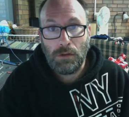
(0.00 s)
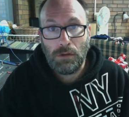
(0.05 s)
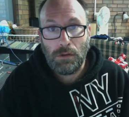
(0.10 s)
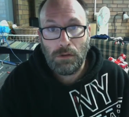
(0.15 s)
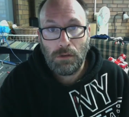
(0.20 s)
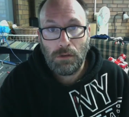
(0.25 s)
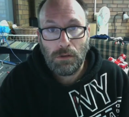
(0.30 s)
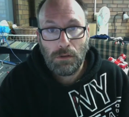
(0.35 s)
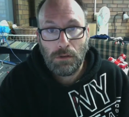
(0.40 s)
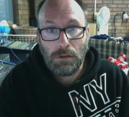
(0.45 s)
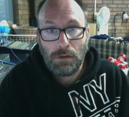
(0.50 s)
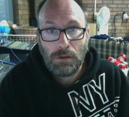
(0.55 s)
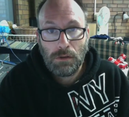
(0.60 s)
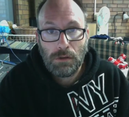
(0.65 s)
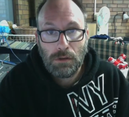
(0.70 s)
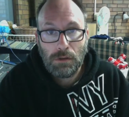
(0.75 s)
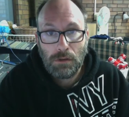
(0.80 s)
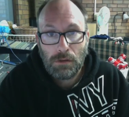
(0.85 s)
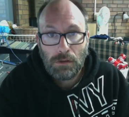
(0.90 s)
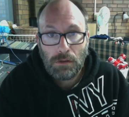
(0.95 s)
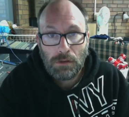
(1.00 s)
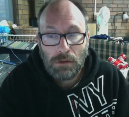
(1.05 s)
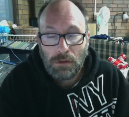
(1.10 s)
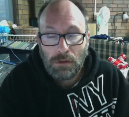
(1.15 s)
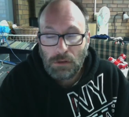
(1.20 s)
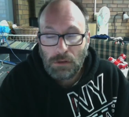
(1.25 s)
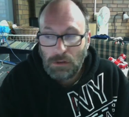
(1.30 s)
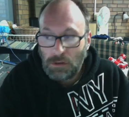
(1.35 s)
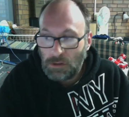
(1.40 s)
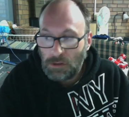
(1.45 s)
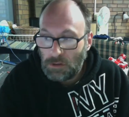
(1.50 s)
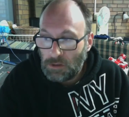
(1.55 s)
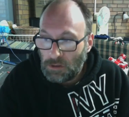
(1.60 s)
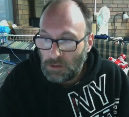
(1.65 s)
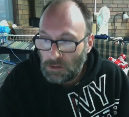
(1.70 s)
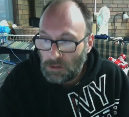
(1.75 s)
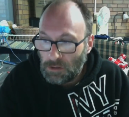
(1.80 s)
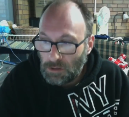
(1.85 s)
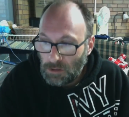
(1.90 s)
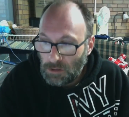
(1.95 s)

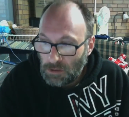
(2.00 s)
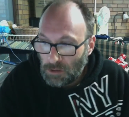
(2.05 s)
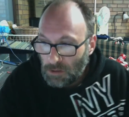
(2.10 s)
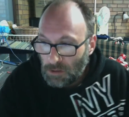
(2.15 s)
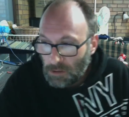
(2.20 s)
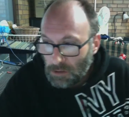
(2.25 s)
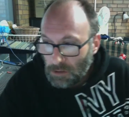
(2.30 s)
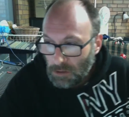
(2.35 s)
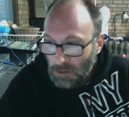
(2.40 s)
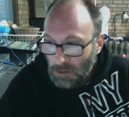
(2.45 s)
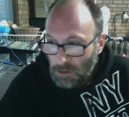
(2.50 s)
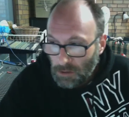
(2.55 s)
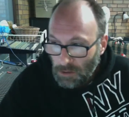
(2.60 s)
[no speech]